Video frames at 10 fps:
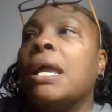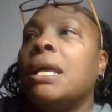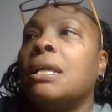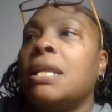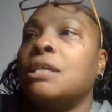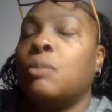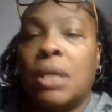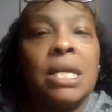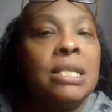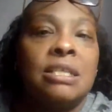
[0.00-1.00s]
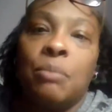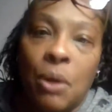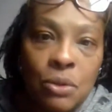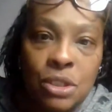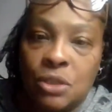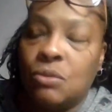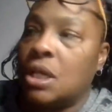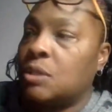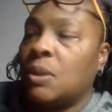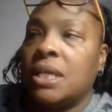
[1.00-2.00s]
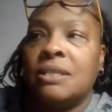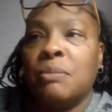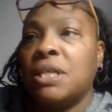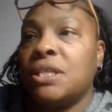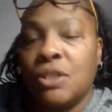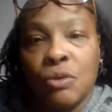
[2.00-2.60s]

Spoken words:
That's what he's supposed to do. That's what he's meant to do.